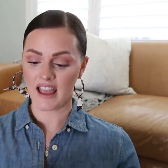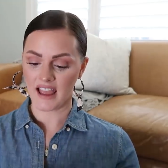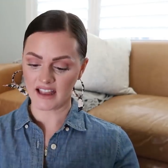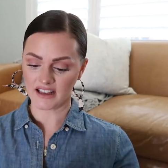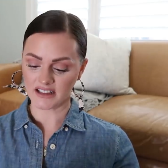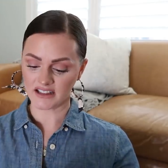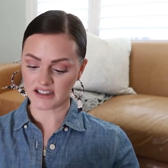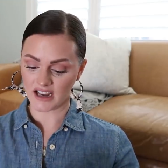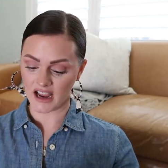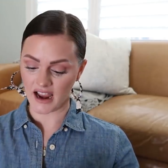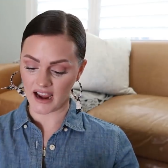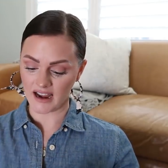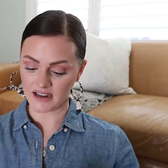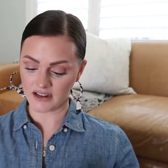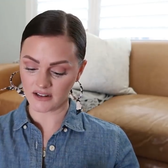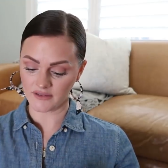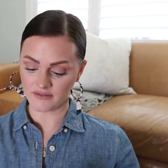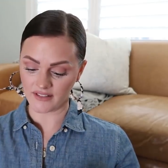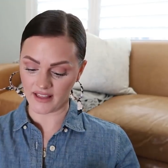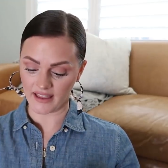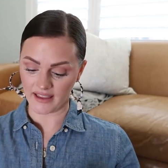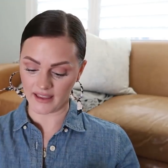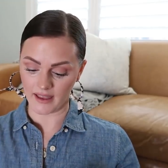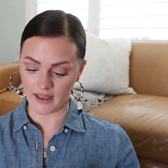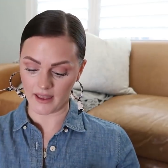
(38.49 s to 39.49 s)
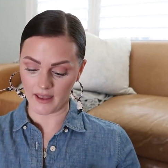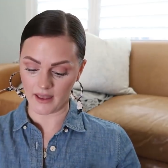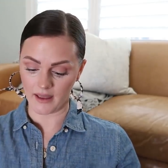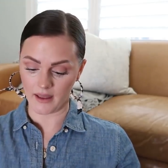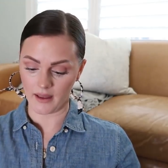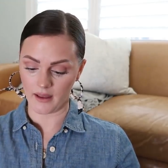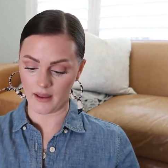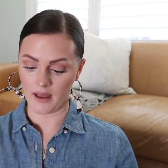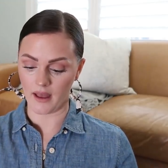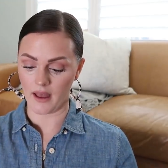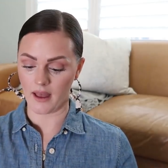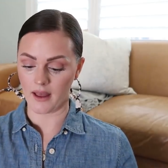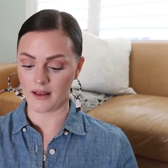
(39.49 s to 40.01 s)
It's kind of like a,
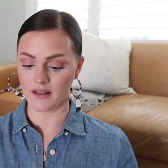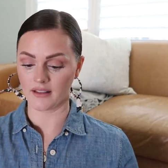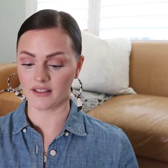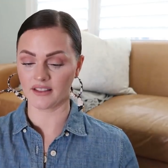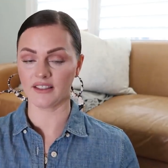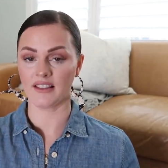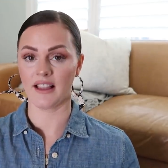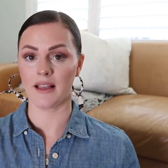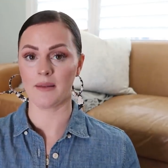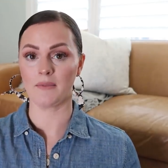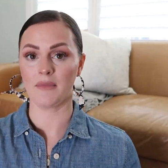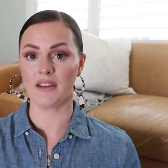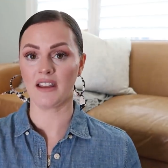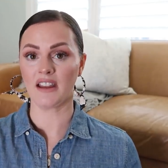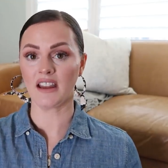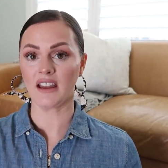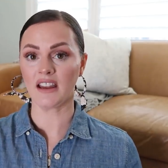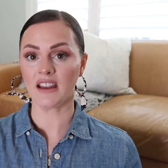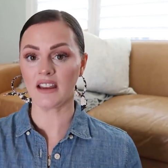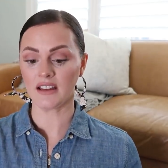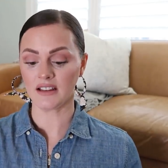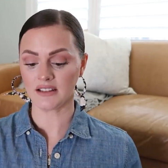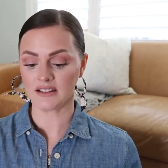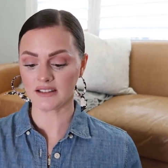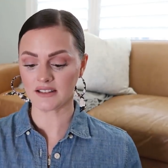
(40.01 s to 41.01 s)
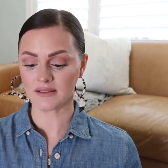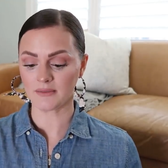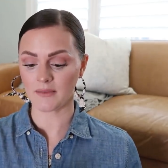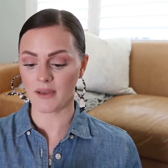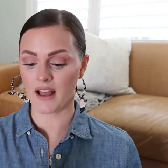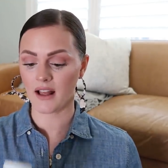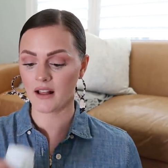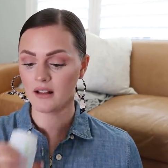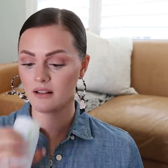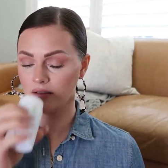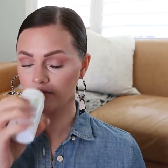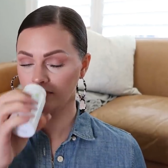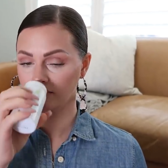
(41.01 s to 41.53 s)
a lemony
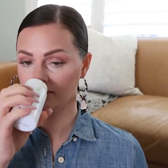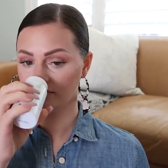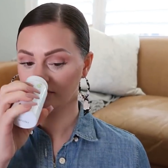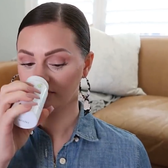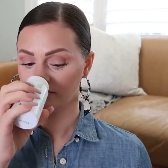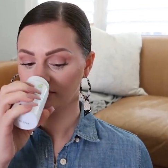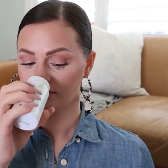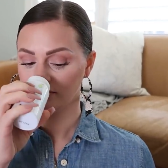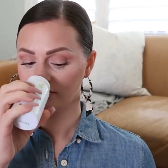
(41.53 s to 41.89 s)
smell.